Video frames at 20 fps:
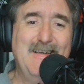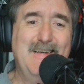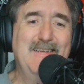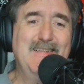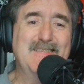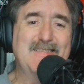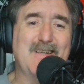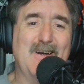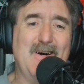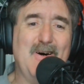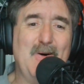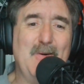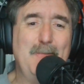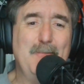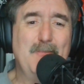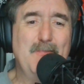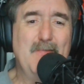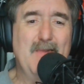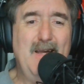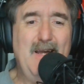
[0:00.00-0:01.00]
So,
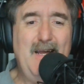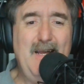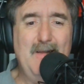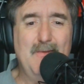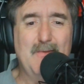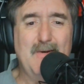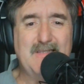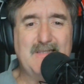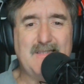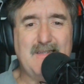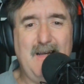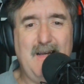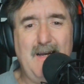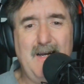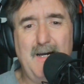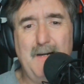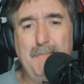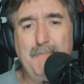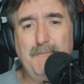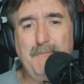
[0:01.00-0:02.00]
anyways,
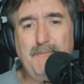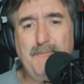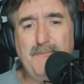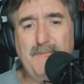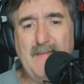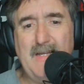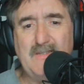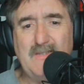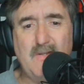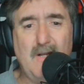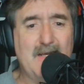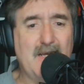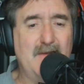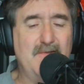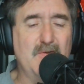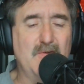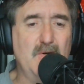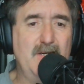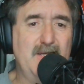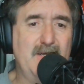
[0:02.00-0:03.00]
that's what I
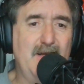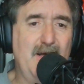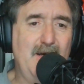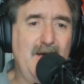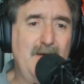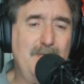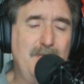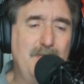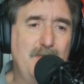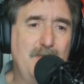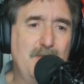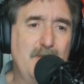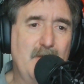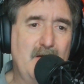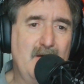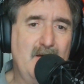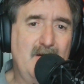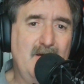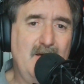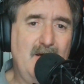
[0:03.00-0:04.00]
got for you today.
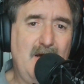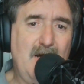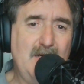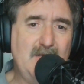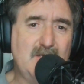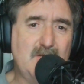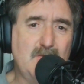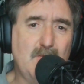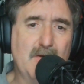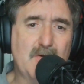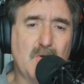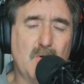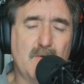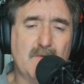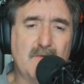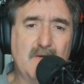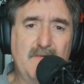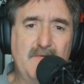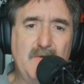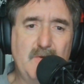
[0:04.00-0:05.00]
I just want to go
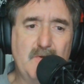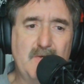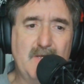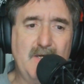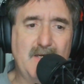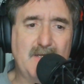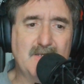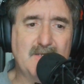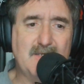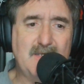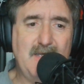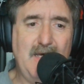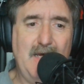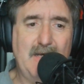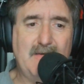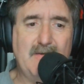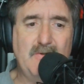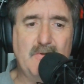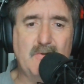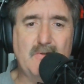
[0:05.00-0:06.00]
over a few things
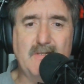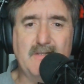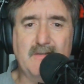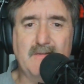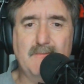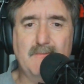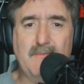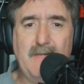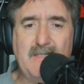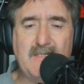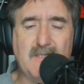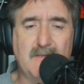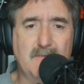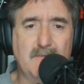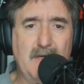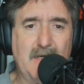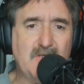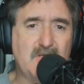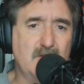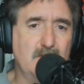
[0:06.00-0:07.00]
that you can make
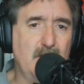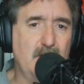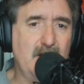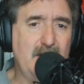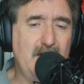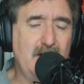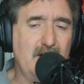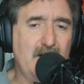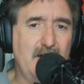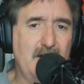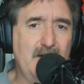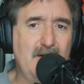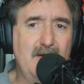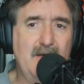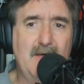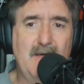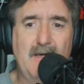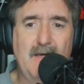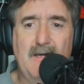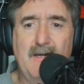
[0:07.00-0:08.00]
some extra money on.
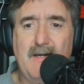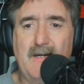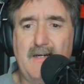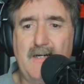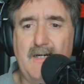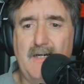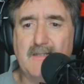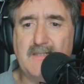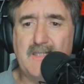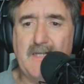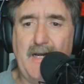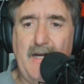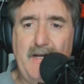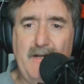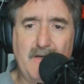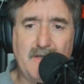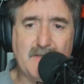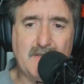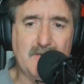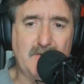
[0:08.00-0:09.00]
Side
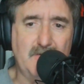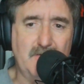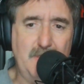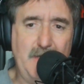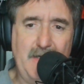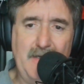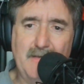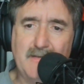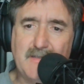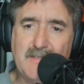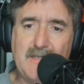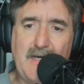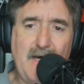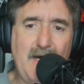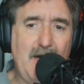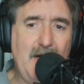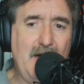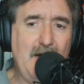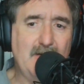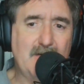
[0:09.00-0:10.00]
hustle, man.
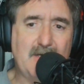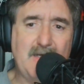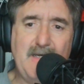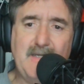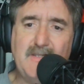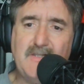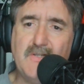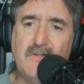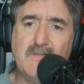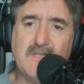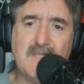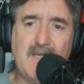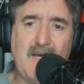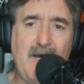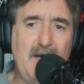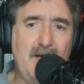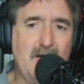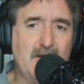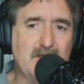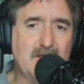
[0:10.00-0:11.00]
Get your
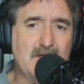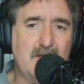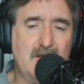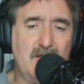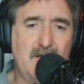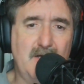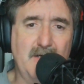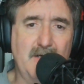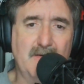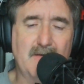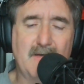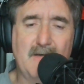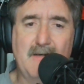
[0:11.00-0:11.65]
side hustle on.